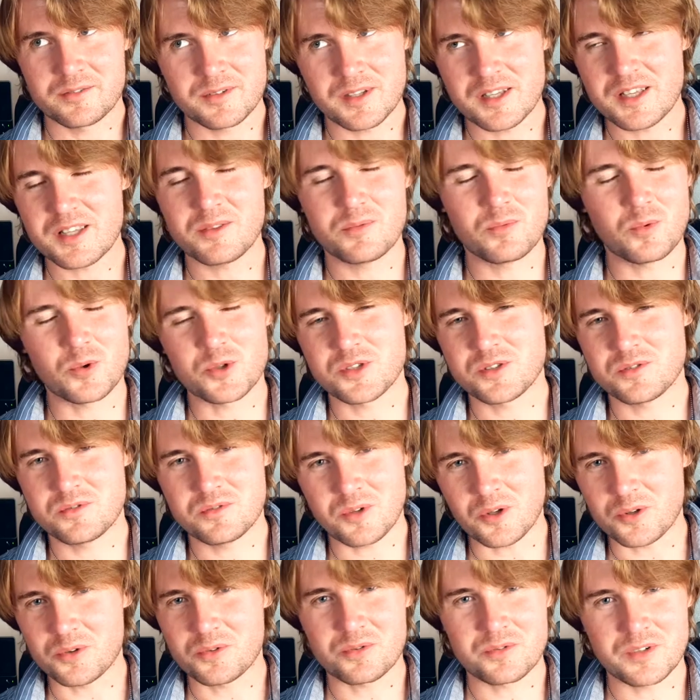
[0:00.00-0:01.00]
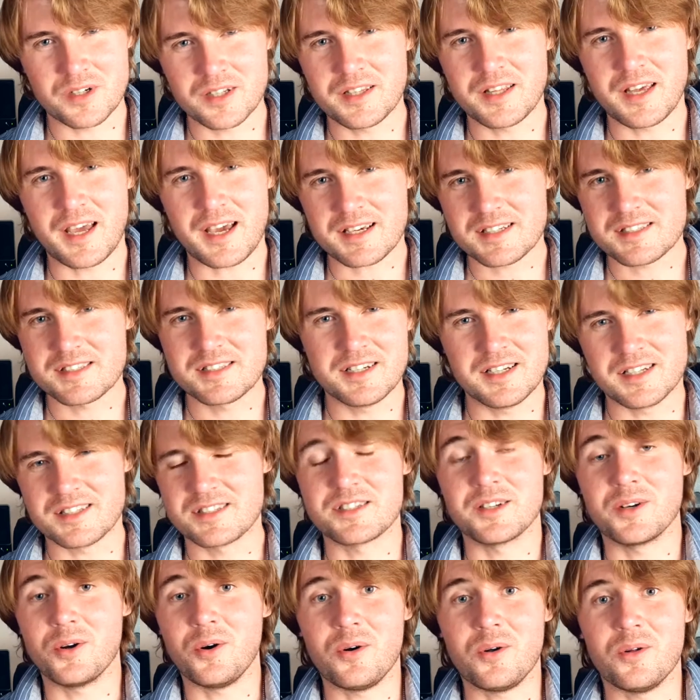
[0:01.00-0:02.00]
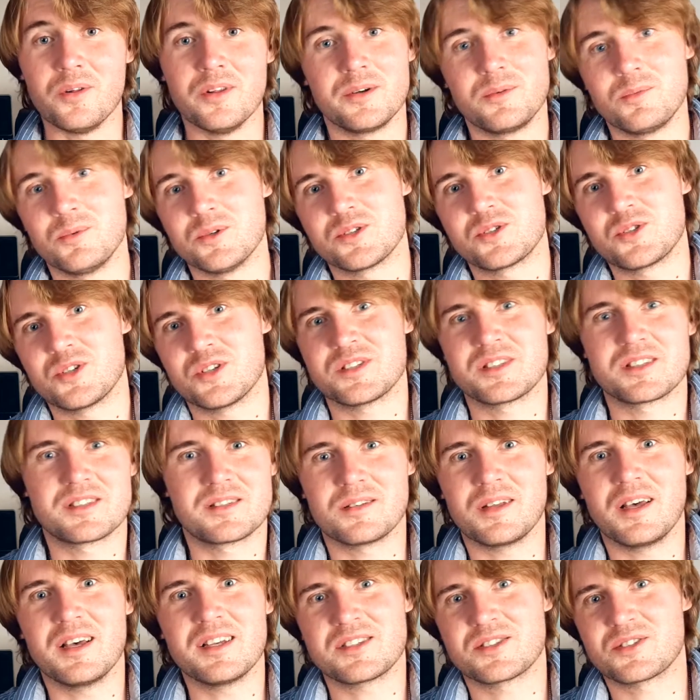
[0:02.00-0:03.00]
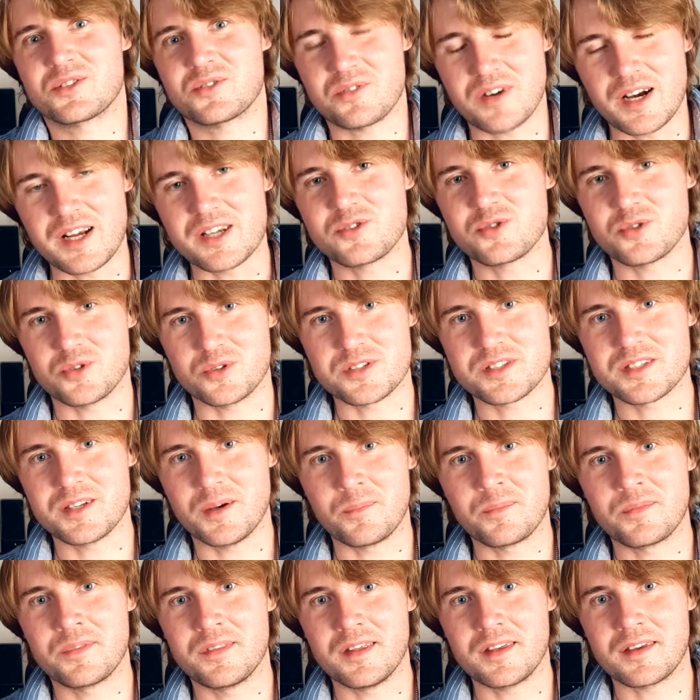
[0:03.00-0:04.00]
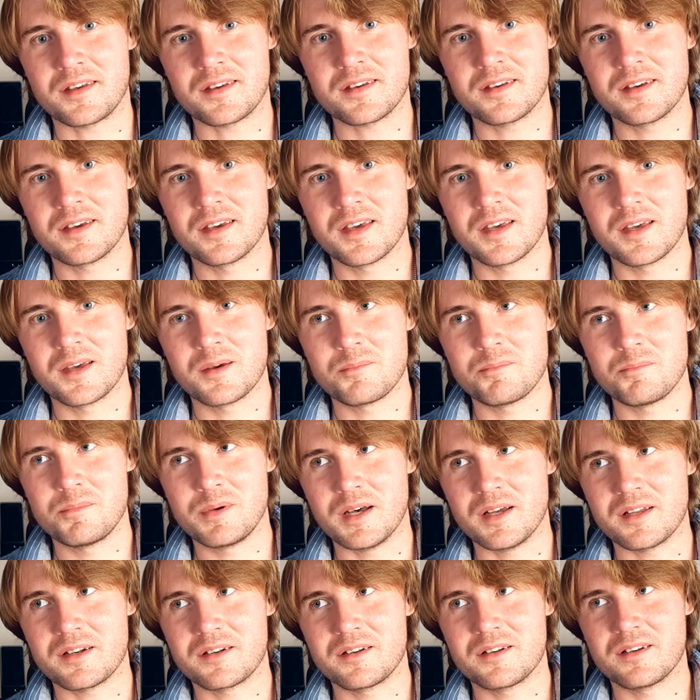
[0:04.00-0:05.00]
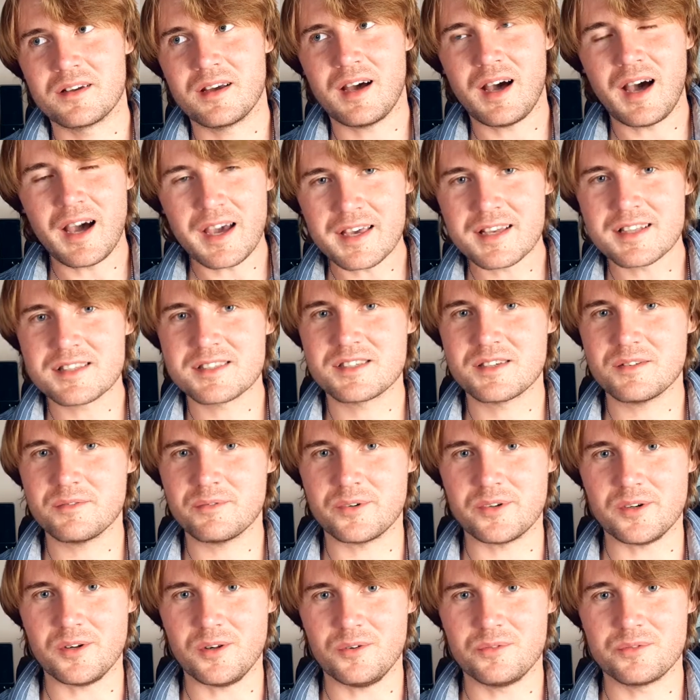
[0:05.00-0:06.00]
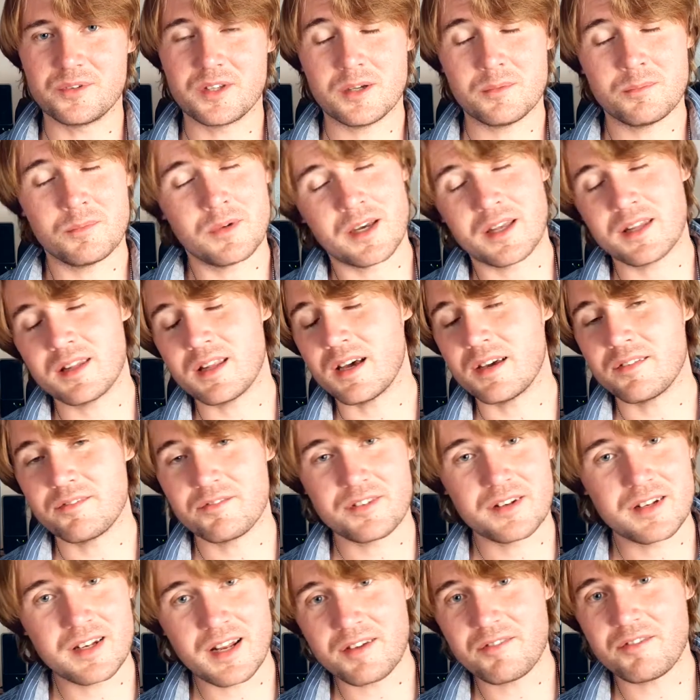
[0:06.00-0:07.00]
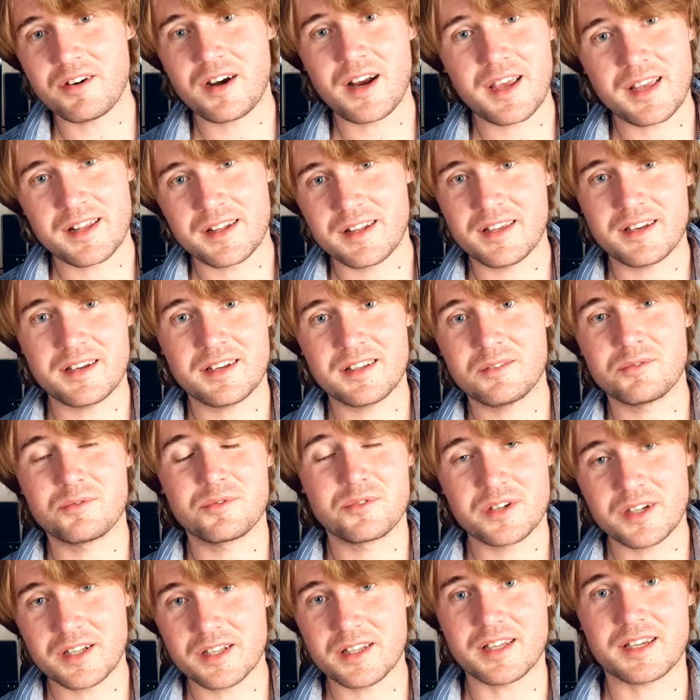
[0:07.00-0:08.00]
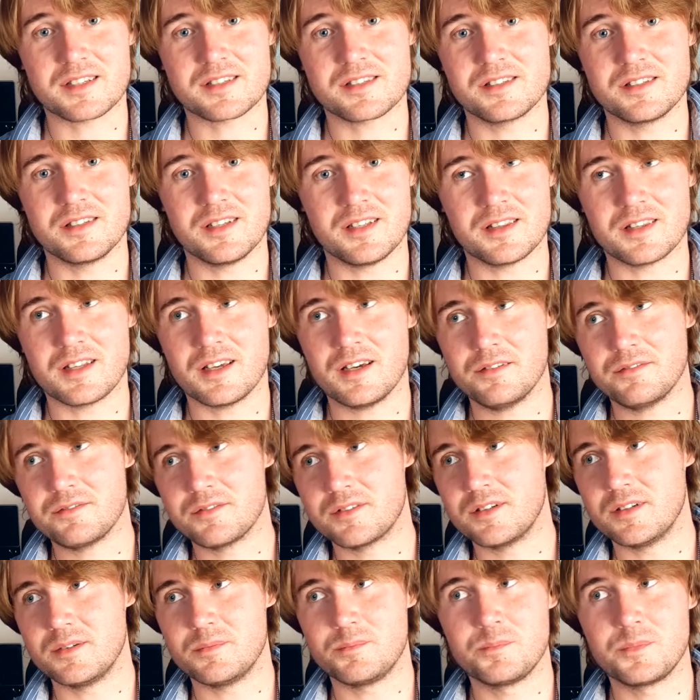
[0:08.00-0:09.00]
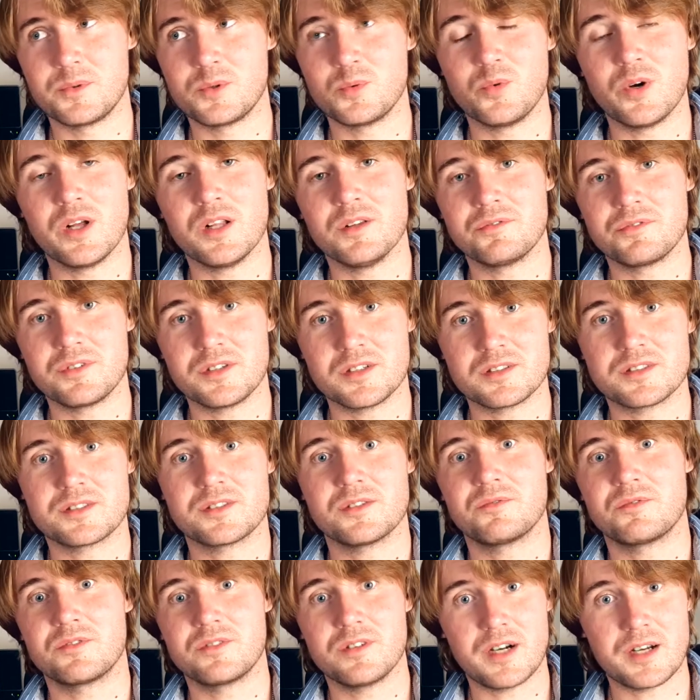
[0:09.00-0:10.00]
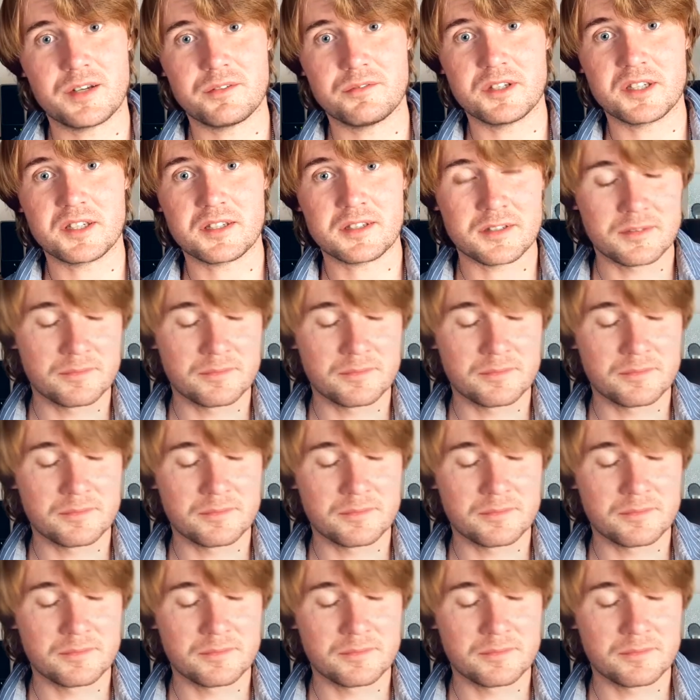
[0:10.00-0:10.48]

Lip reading: it was not really accidents at all, it was just a scratch or something. But I had several of them and I've never had any real accident after 12 years of driving.